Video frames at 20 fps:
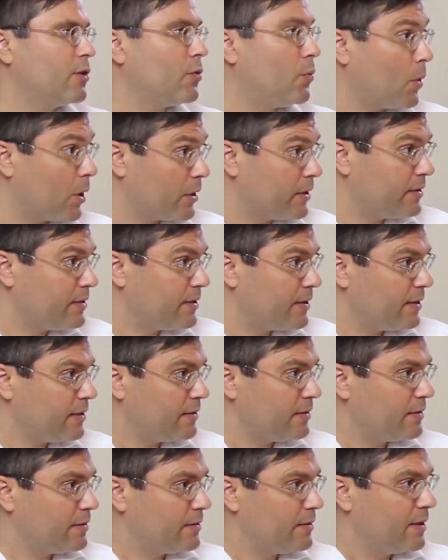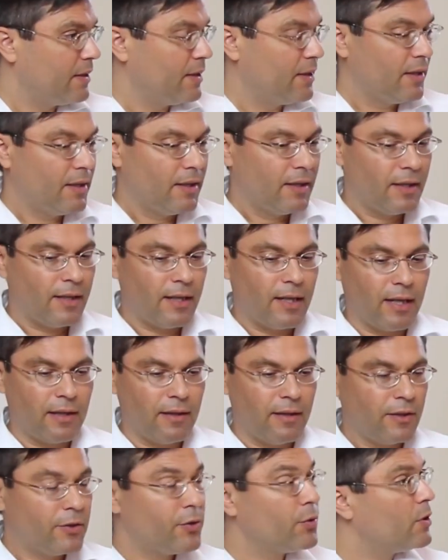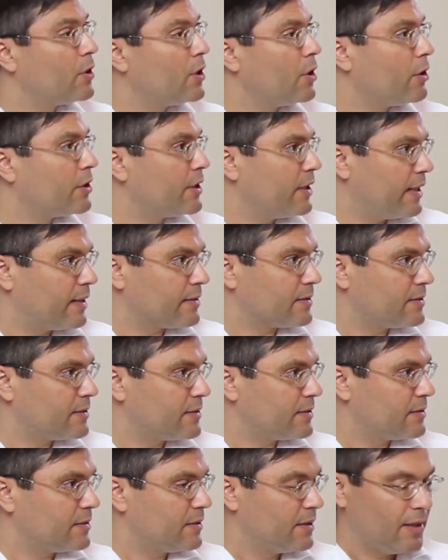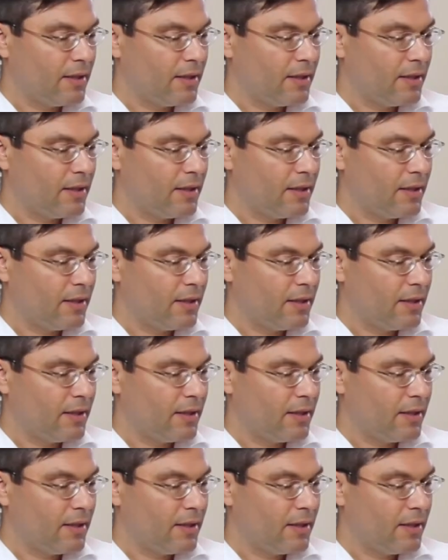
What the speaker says: quality, and they took a lot less.